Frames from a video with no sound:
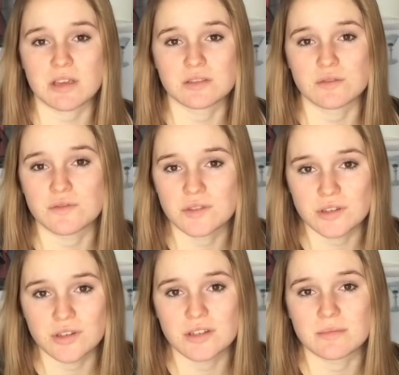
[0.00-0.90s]
makes you feel
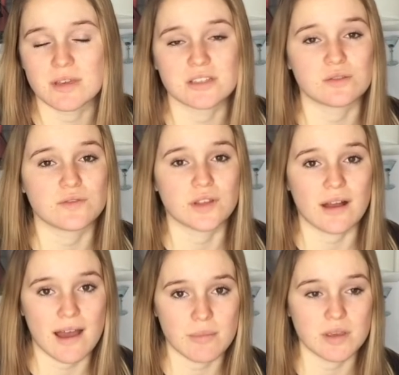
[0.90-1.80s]
good and makes you feel
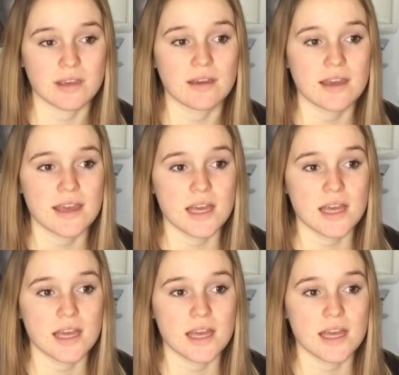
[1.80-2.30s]
happy.